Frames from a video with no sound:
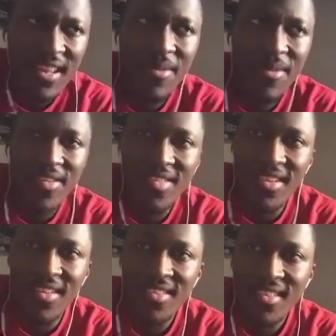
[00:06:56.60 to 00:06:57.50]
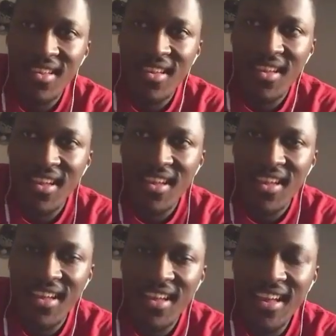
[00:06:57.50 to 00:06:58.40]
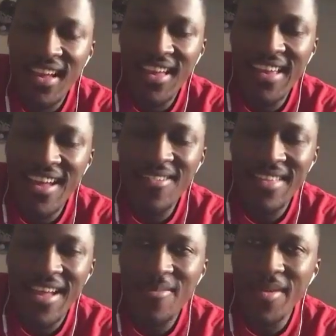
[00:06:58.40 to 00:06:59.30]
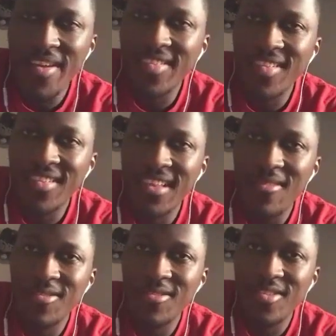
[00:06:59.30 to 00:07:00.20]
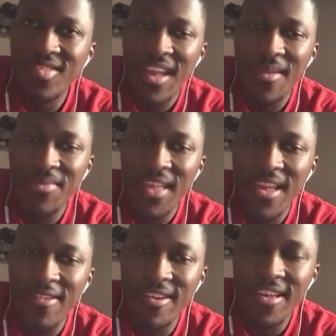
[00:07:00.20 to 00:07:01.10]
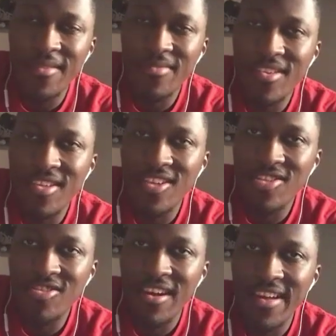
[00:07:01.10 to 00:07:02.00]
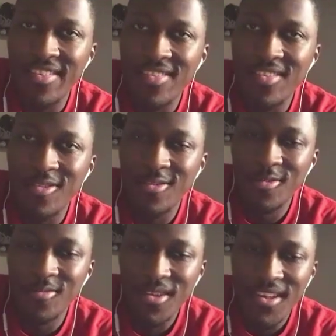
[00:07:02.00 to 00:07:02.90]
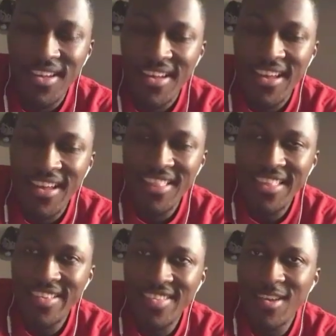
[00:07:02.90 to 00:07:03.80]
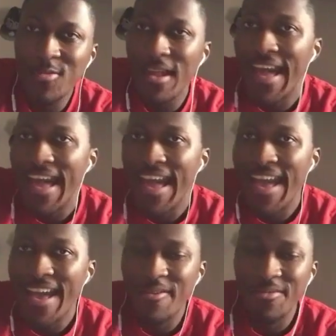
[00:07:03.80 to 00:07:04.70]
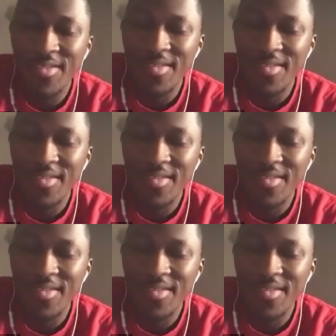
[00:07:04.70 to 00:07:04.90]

makes sense. Yeah, that would make sense. I would do the same thing when it comes to just trying to at least see what I have and